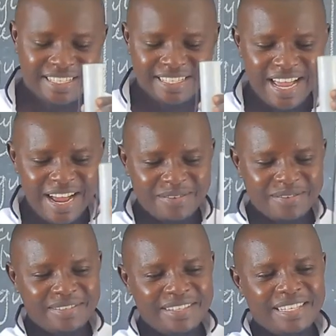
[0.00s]
Now,
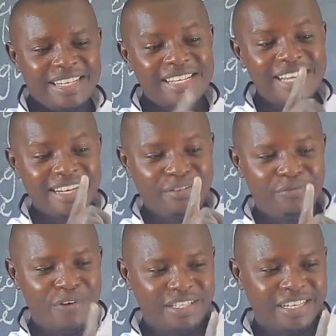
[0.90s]
it is at
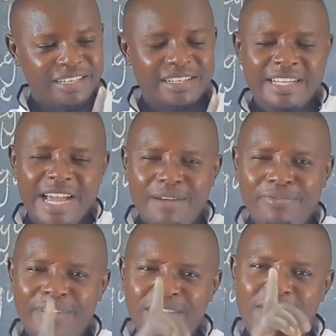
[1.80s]
40.
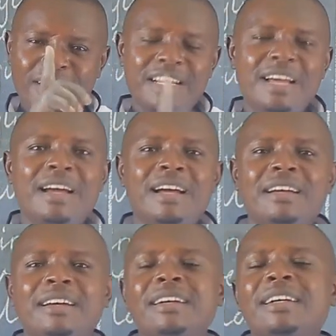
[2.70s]
Have we got the,
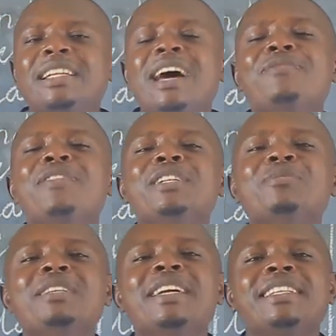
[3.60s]
the
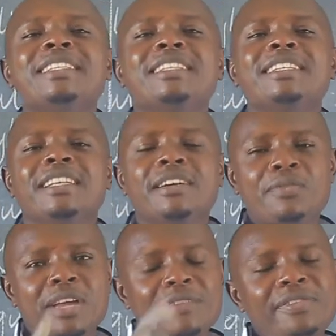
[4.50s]
volume yet?
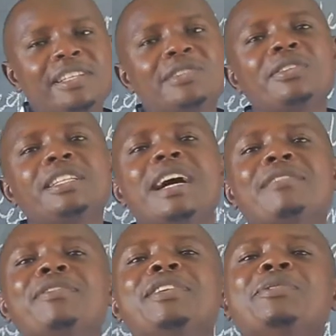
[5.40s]
We haven't got the
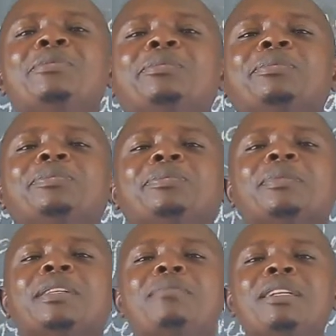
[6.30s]
volume,
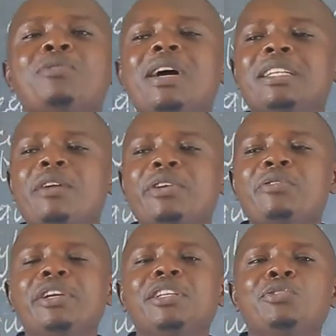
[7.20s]
but what are we
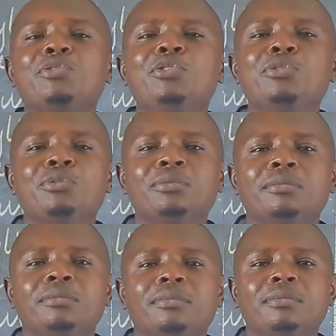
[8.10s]
going to do?
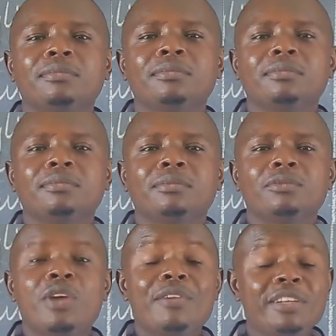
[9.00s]

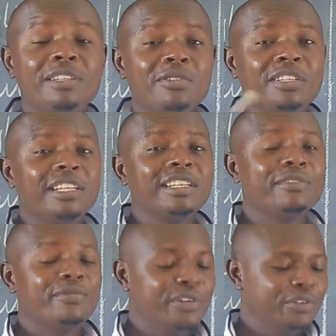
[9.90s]
We haven't got yet
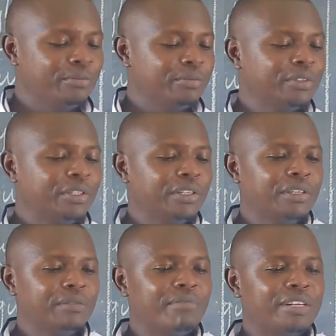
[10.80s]
the volume,
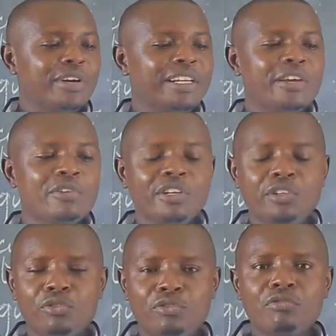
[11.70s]
but what are you going
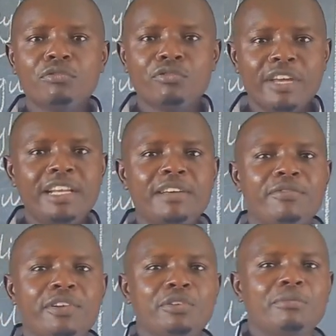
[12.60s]
to do to get the
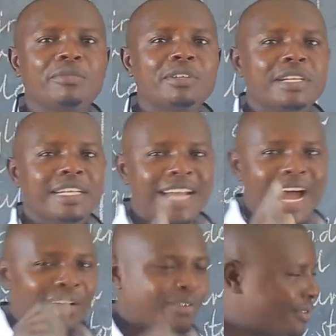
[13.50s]
volume?
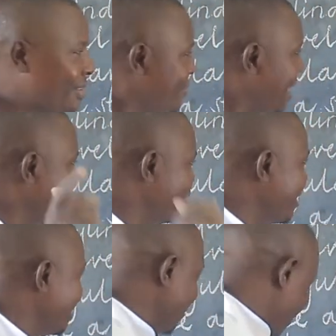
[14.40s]
Now, my children,